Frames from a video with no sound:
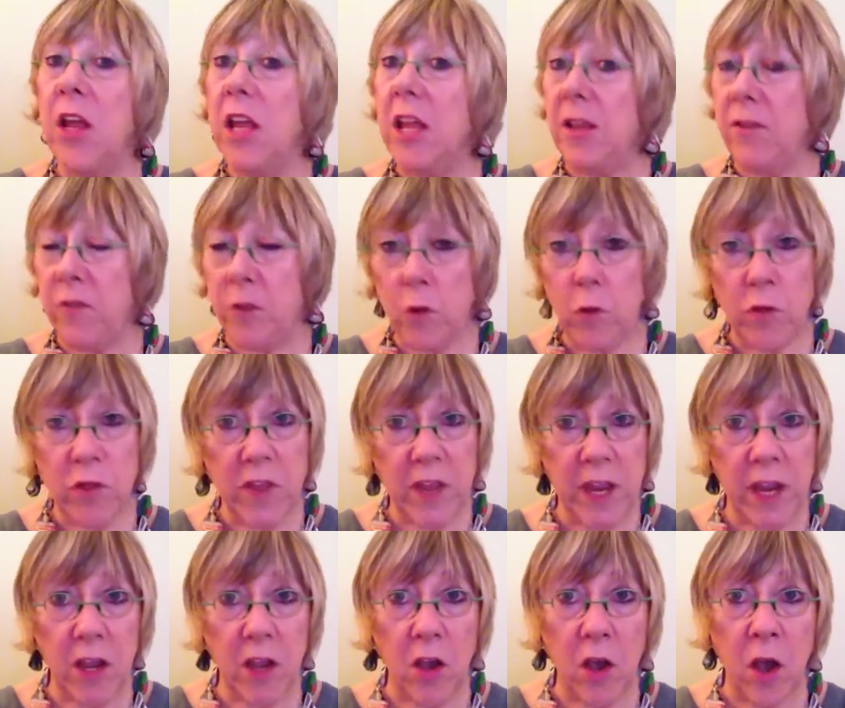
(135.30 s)
If you
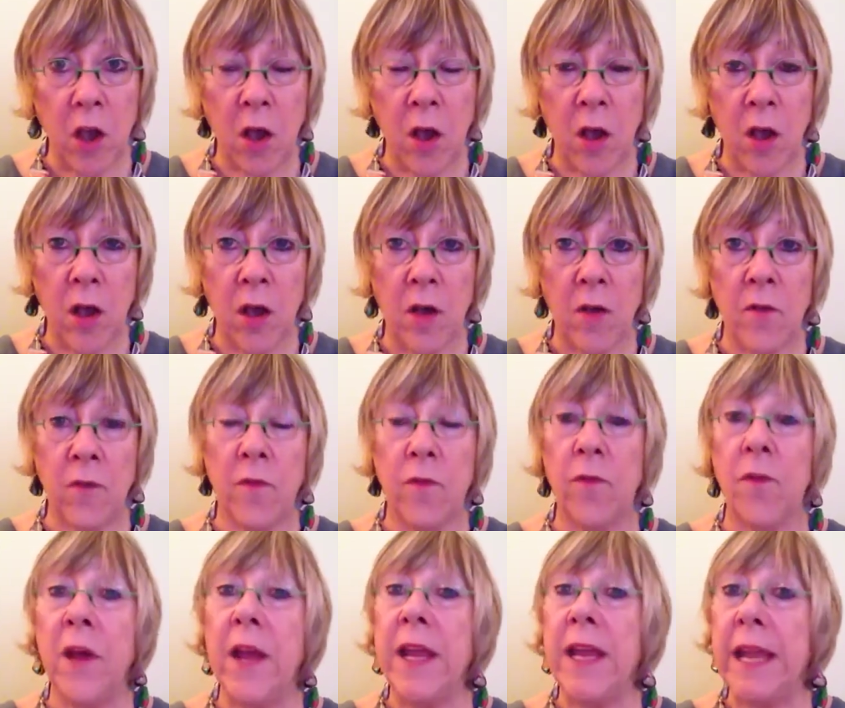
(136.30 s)
think
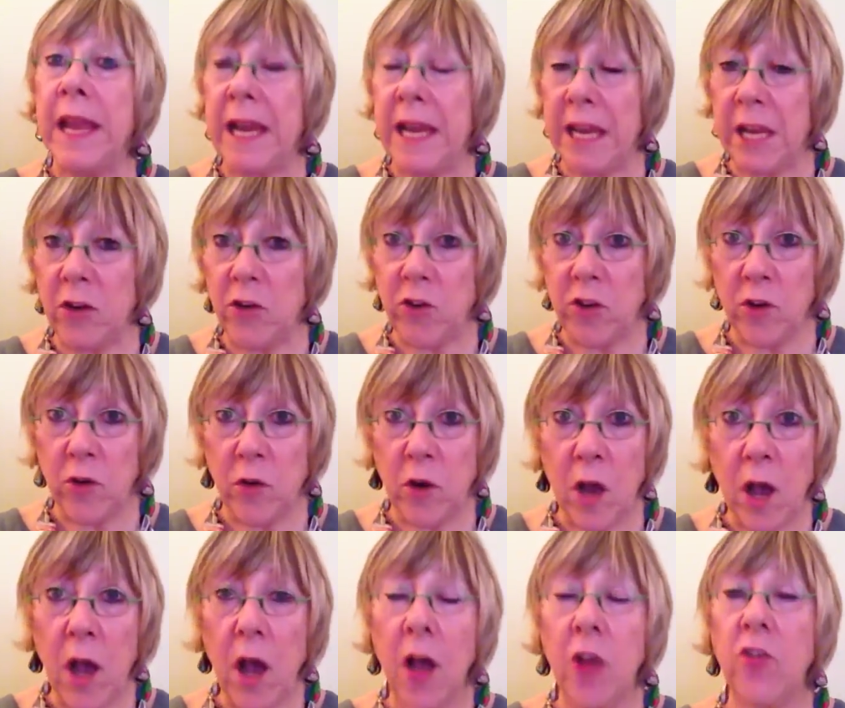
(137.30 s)
of getting into your
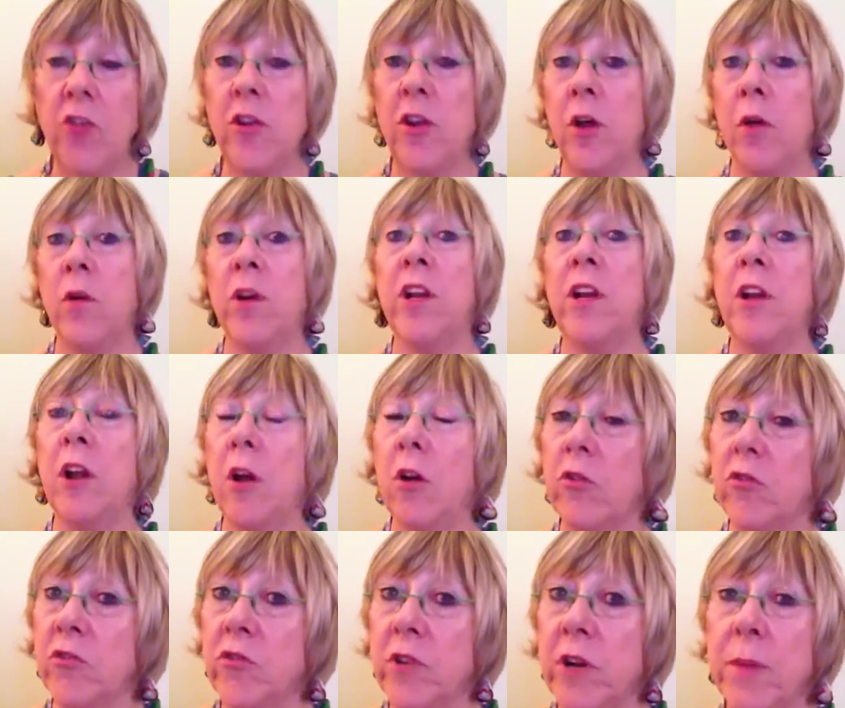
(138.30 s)
car to go on a
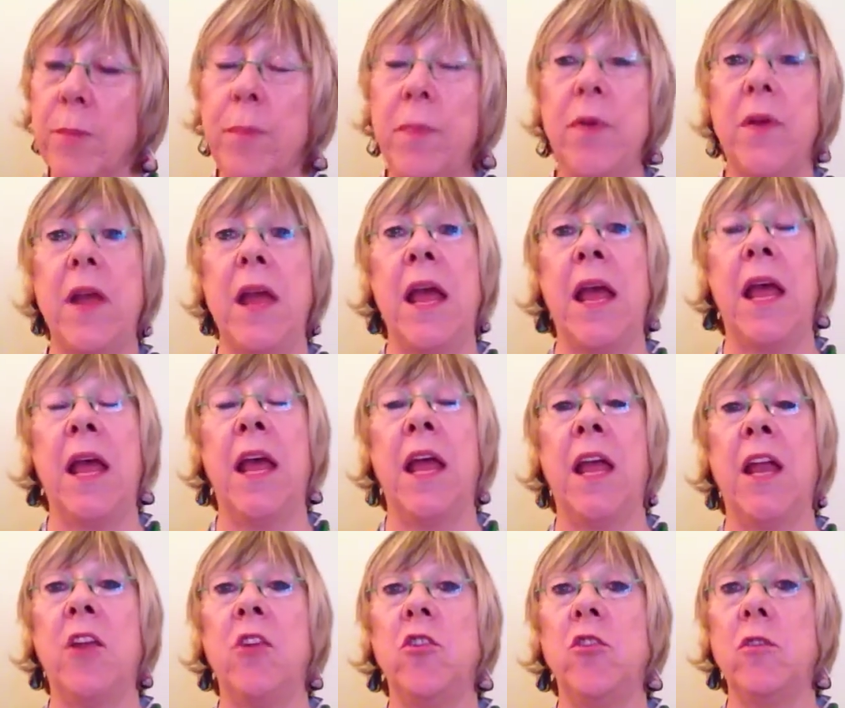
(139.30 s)
long trip
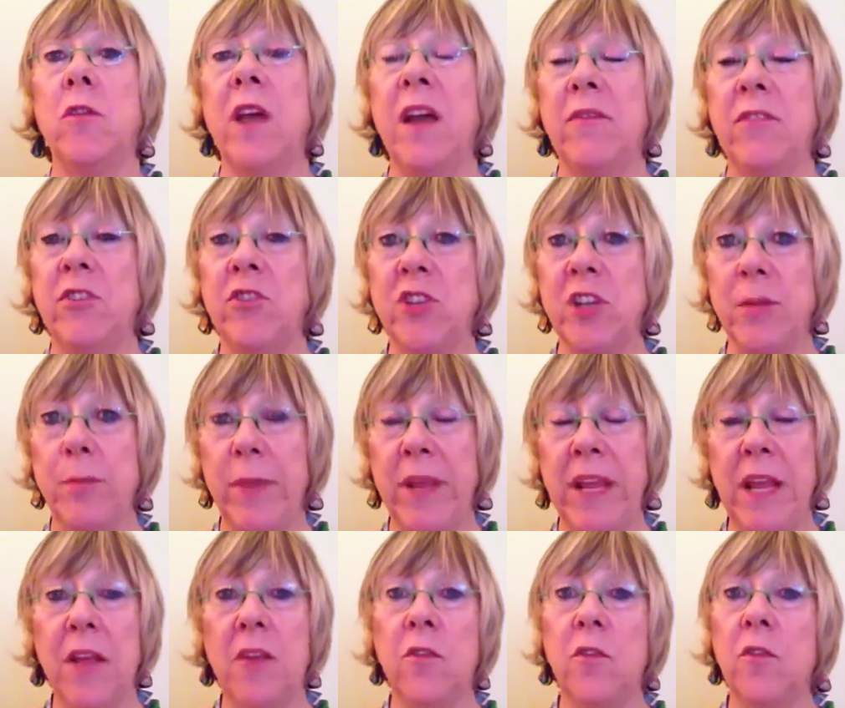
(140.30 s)
and you have a
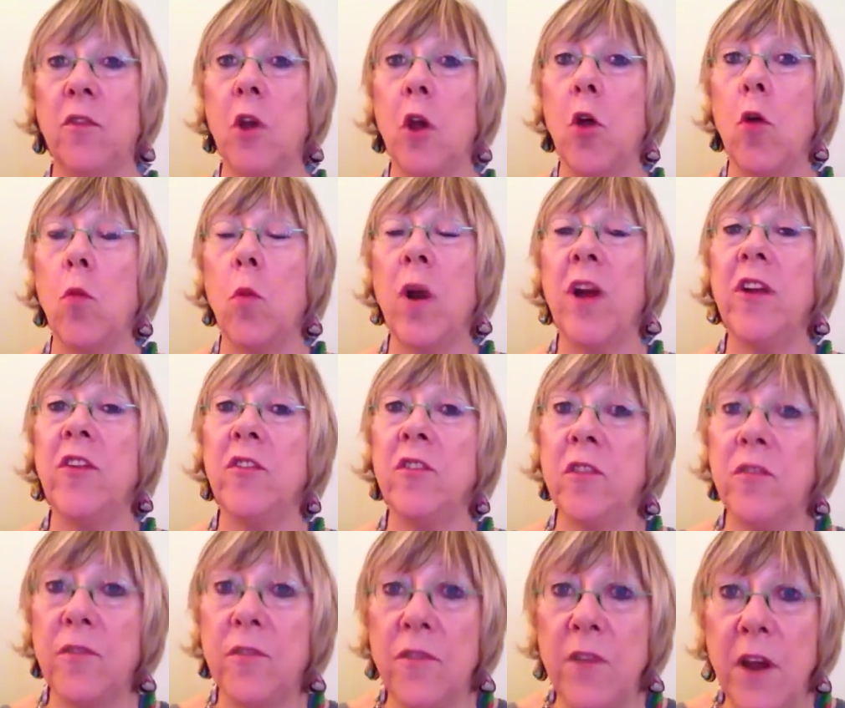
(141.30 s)
GPS, what is the
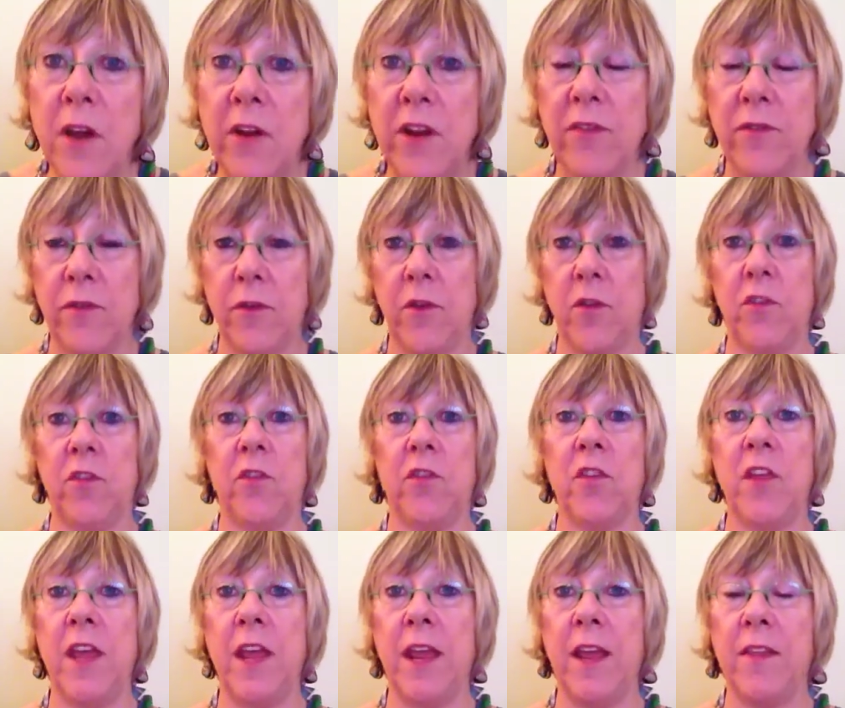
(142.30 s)
very first
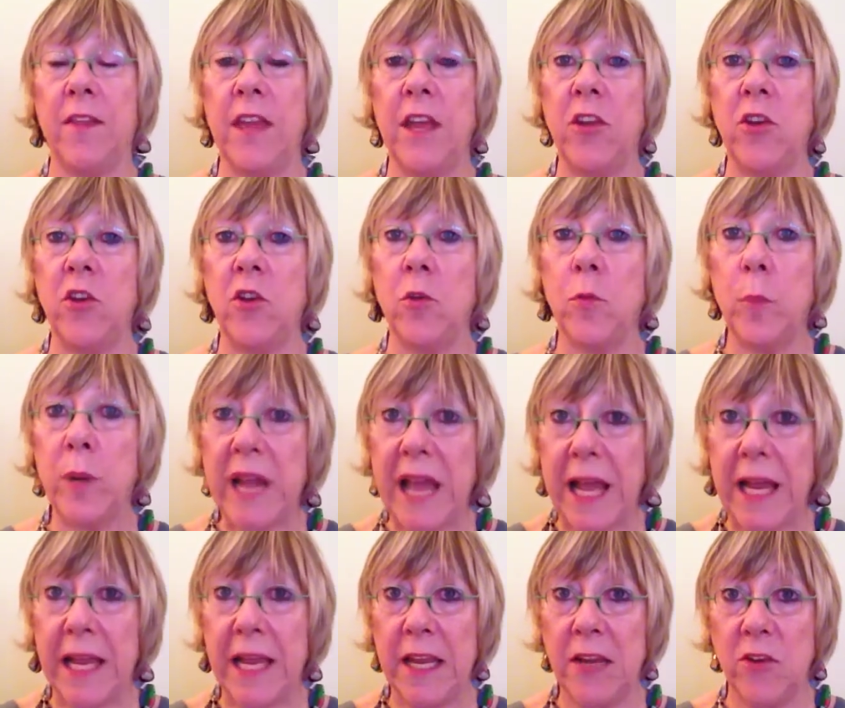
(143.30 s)
thing that you
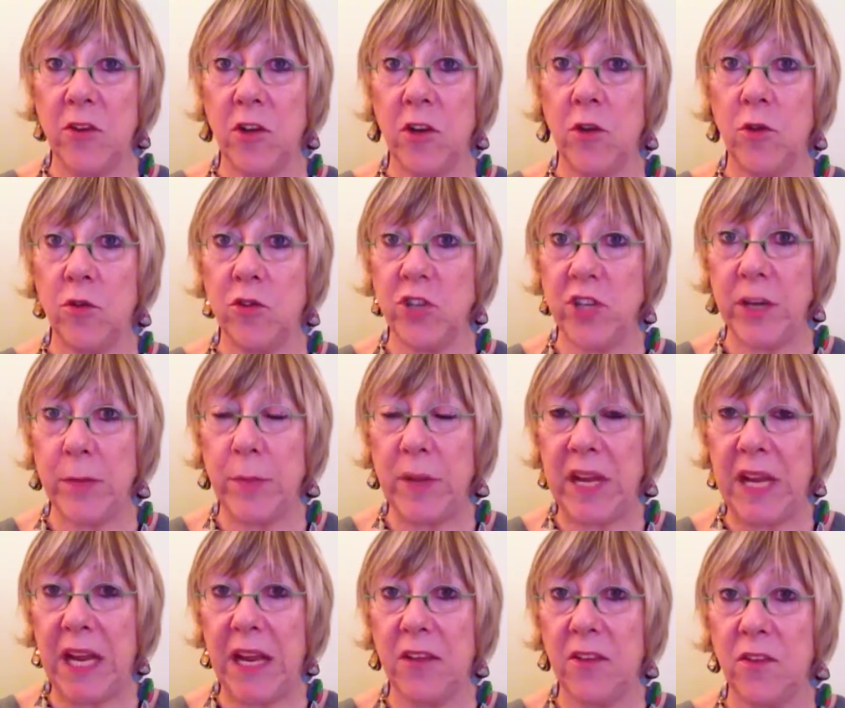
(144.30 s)
plug into your
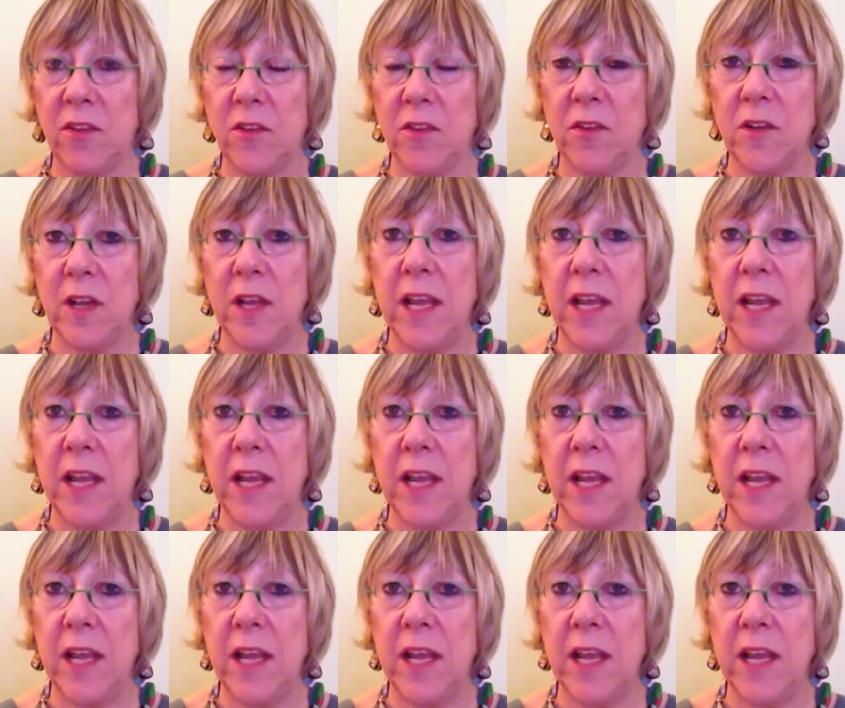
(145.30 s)
GPS?